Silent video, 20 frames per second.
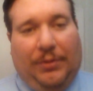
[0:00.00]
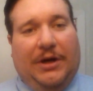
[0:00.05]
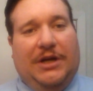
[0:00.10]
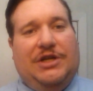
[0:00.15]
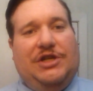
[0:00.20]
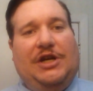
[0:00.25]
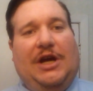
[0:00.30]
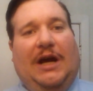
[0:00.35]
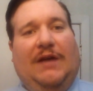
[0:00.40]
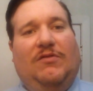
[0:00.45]

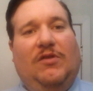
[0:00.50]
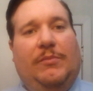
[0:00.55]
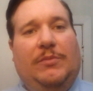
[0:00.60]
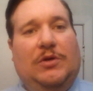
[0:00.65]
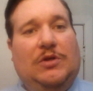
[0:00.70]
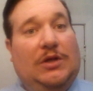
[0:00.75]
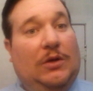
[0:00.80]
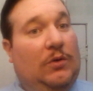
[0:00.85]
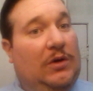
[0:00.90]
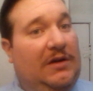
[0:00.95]
pre-shave, I'm
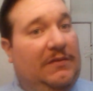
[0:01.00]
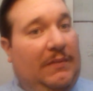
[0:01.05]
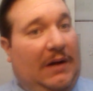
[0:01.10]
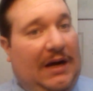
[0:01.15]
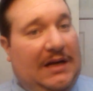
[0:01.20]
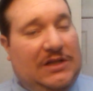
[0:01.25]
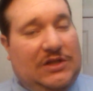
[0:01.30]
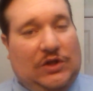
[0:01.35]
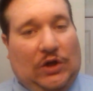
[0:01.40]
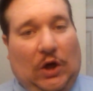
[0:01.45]
using one of
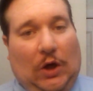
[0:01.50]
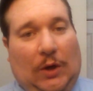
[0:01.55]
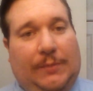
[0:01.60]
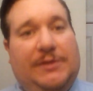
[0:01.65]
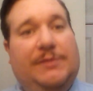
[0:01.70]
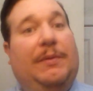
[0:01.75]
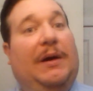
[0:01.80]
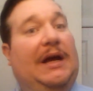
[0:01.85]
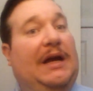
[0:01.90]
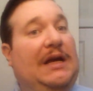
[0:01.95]
my
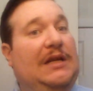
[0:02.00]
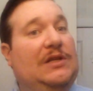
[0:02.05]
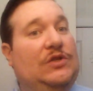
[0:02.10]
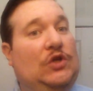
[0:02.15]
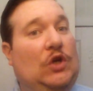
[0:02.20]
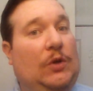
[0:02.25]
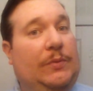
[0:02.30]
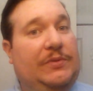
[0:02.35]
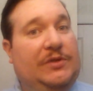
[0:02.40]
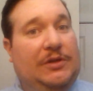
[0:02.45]
soaps by Hit
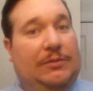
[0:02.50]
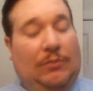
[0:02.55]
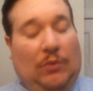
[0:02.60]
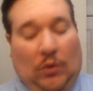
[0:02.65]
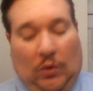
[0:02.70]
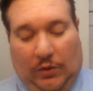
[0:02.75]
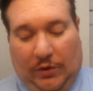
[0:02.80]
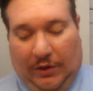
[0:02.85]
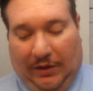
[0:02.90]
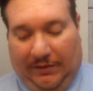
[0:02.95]
Soaps and
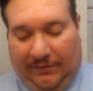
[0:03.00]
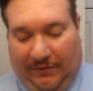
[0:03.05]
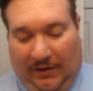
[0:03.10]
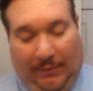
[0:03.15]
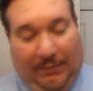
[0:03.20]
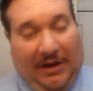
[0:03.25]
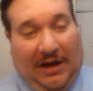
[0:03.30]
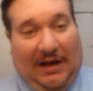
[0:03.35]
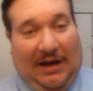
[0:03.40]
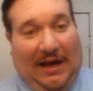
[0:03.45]
More. You can
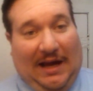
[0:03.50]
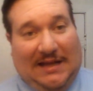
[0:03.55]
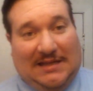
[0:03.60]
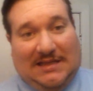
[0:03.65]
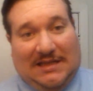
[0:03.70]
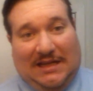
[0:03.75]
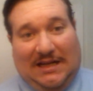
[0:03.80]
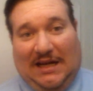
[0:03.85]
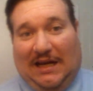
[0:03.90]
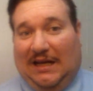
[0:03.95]
find me on
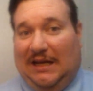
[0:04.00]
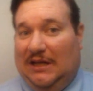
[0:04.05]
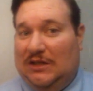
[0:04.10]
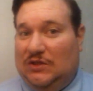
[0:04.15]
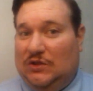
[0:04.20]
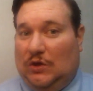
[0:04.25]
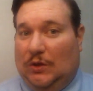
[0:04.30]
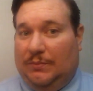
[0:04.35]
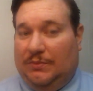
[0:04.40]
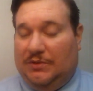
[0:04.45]
Etsy at
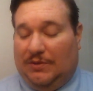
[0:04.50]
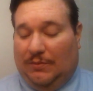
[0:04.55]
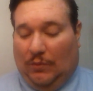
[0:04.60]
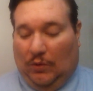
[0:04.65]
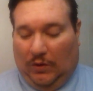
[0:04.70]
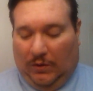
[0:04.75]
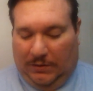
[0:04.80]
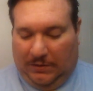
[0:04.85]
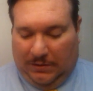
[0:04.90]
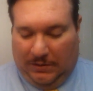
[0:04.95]
Hit Soaps and
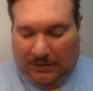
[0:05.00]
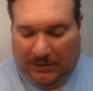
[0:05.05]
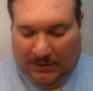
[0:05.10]
More.